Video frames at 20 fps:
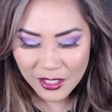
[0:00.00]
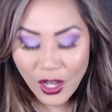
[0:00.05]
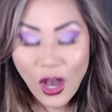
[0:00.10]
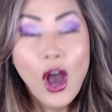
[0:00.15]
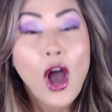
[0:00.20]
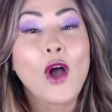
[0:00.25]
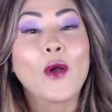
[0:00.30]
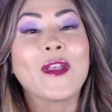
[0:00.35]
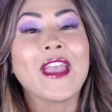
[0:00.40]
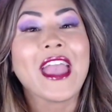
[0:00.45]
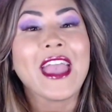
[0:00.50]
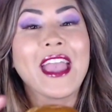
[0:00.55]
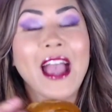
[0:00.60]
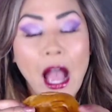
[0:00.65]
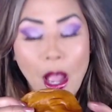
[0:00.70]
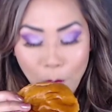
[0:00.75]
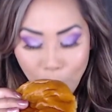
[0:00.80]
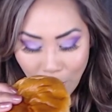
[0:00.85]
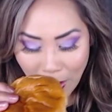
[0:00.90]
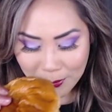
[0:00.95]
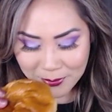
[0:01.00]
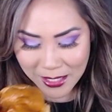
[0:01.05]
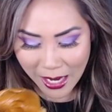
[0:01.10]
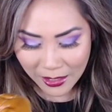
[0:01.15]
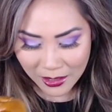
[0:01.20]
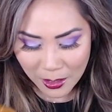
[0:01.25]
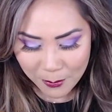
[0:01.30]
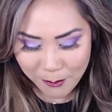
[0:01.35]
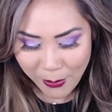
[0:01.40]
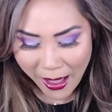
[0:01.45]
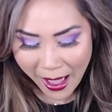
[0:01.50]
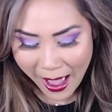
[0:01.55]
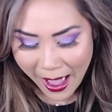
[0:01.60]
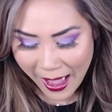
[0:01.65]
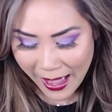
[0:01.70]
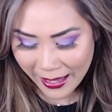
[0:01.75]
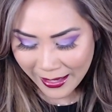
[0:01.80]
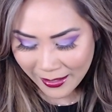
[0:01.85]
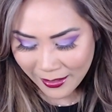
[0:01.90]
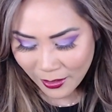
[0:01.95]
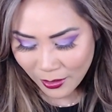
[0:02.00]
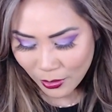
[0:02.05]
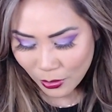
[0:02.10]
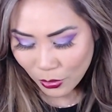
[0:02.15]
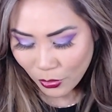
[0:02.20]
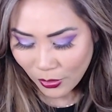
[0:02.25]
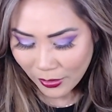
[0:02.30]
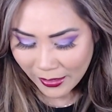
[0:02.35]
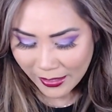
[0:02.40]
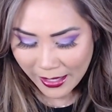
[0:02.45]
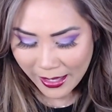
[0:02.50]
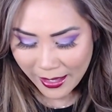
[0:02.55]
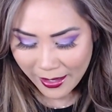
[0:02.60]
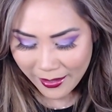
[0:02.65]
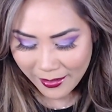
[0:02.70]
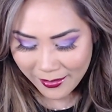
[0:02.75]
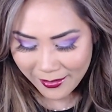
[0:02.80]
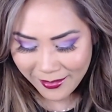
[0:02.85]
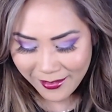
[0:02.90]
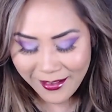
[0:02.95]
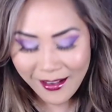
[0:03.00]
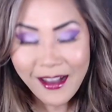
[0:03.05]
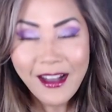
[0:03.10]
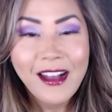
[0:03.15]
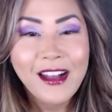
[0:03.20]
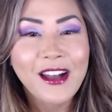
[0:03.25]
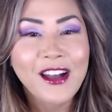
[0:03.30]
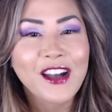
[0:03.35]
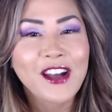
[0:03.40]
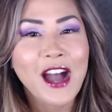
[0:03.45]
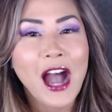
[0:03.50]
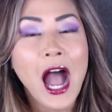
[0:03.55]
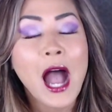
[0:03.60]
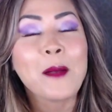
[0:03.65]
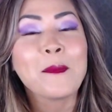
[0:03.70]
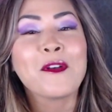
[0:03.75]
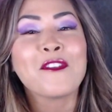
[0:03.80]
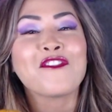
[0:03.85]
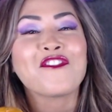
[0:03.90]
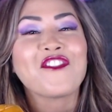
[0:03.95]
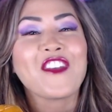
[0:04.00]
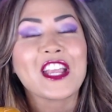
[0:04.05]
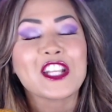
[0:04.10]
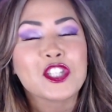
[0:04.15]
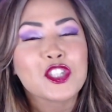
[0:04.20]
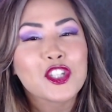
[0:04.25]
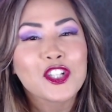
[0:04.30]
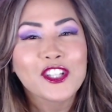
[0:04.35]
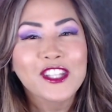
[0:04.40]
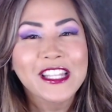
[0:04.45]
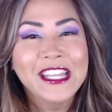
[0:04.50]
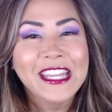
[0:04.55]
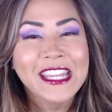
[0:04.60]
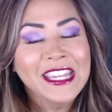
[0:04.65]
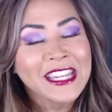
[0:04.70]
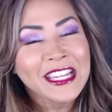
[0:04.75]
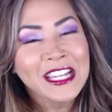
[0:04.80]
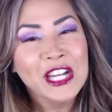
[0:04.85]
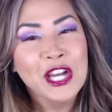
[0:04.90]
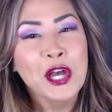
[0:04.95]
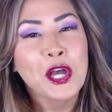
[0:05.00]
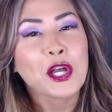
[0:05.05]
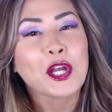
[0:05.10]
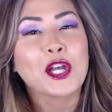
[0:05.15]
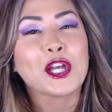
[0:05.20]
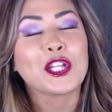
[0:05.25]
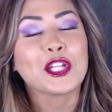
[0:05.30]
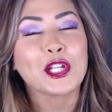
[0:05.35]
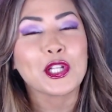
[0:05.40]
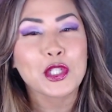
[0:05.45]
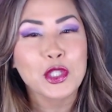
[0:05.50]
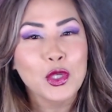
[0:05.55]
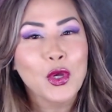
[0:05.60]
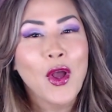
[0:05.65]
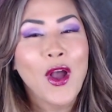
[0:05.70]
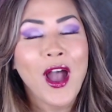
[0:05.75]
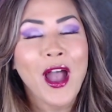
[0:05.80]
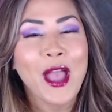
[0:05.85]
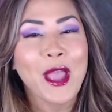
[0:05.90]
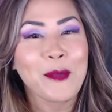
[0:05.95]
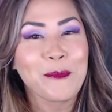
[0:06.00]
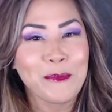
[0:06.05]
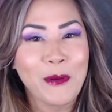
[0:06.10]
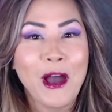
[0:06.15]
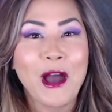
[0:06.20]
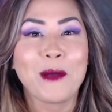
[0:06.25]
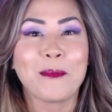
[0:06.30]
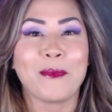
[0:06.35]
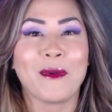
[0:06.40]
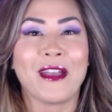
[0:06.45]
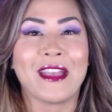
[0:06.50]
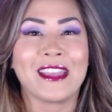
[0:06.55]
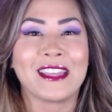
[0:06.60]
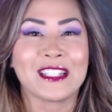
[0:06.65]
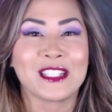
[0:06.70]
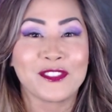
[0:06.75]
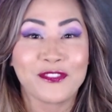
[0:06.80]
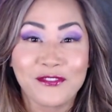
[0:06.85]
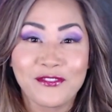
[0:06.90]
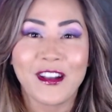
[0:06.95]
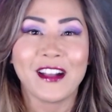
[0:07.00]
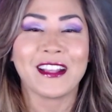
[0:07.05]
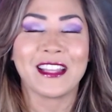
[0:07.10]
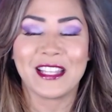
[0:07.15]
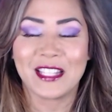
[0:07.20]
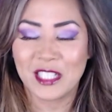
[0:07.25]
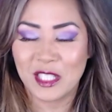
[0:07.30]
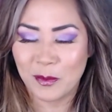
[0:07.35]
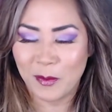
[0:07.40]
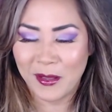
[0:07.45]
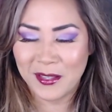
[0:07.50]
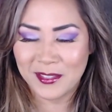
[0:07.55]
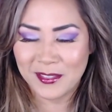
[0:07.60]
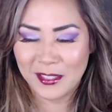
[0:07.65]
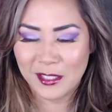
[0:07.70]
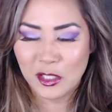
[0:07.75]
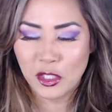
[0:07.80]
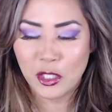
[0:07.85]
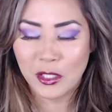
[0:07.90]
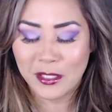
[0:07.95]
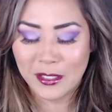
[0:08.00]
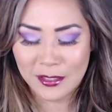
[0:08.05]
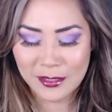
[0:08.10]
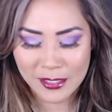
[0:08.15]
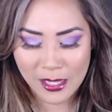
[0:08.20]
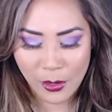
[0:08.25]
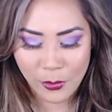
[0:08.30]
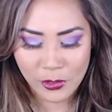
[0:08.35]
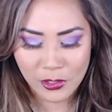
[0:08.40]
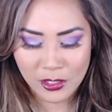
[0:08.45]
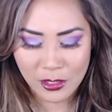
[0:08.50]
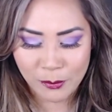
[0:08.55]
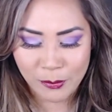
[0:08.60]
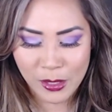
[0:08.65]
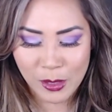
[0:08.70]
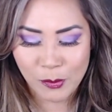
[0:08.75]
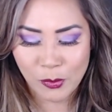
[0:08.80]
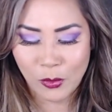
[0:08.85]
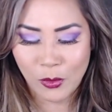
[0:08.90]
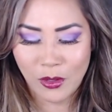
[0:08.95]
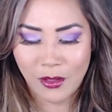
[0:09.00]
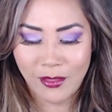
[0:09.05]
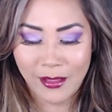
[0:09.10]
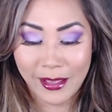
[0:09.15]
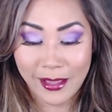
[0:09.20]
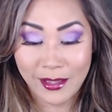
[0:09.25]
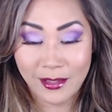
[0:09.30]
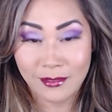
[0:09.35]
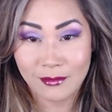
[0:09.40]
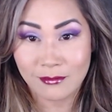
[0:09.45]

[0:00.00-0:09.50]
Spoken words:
Okay, I whipped out the bag. Look it. I'm officially gonna try Popeye's fucking spicy chicken sandwich that people were like